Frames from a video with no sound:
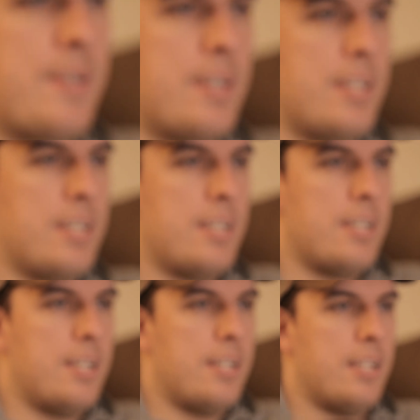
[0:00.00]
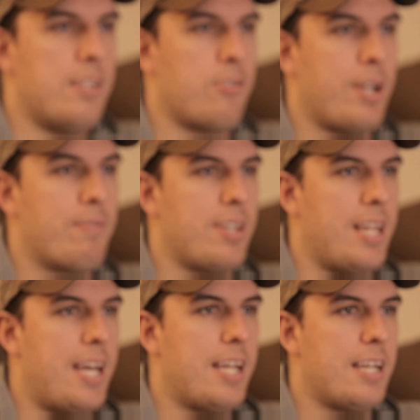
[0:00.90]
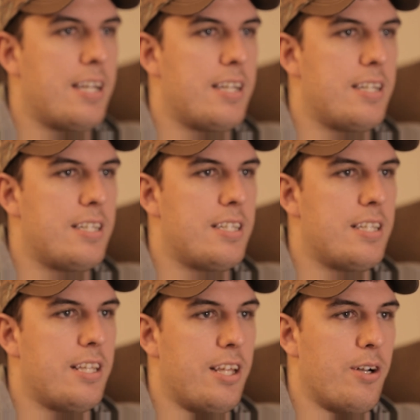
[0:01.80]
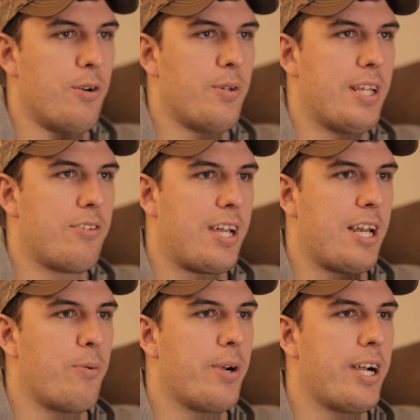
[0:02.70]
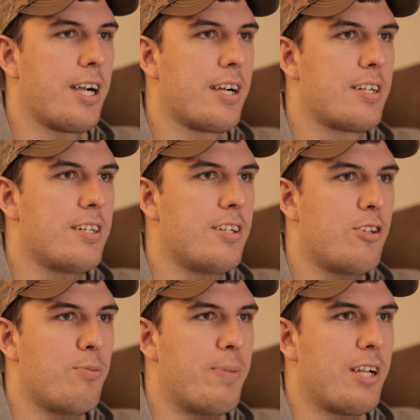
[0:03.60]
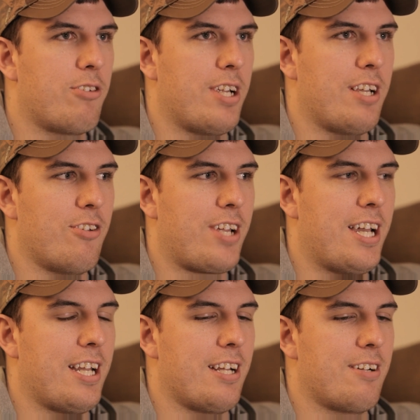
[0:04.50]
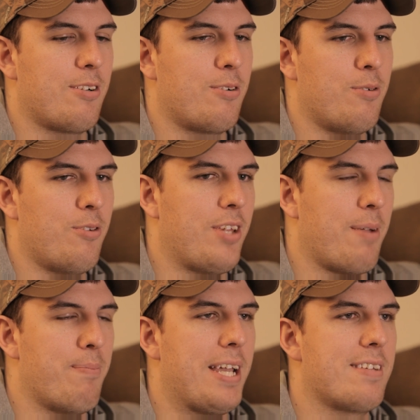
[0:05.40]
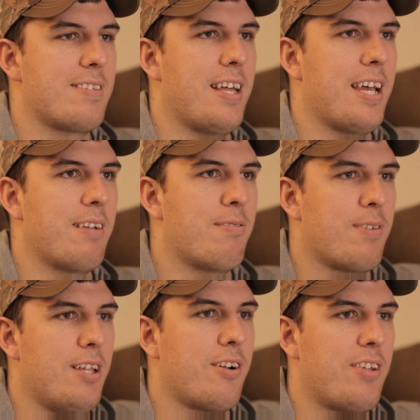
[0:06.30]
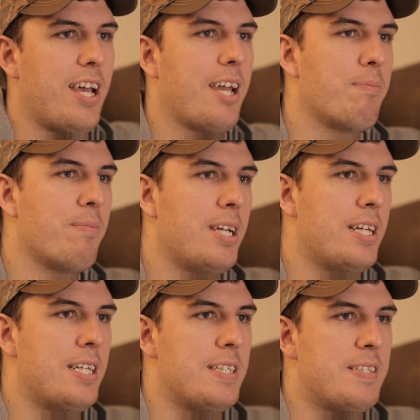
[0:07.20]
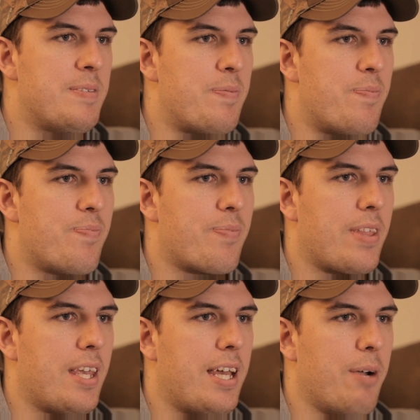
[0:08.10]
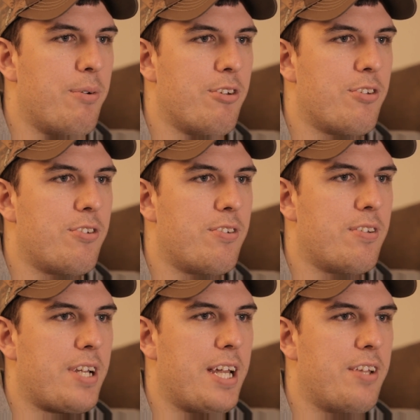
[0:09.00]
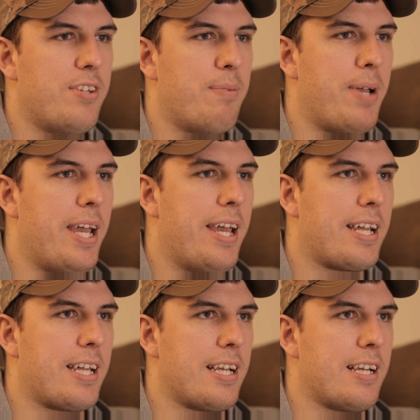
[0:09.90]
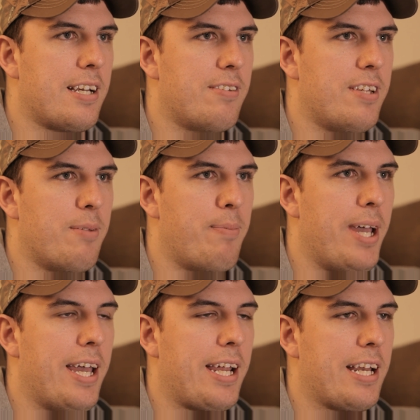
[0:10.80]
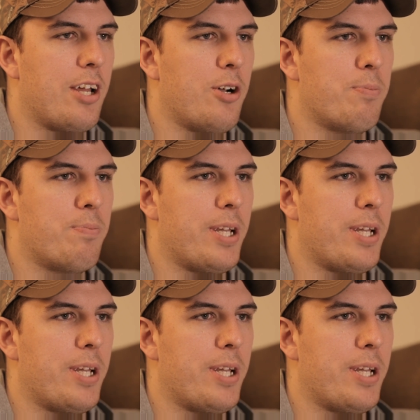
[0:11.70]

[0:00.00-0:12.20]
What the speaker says: And so after that, though, that's kind of where spiritually I just kind of was at a baseline for a long time. I would just kind of sit back and sit at the back and hope,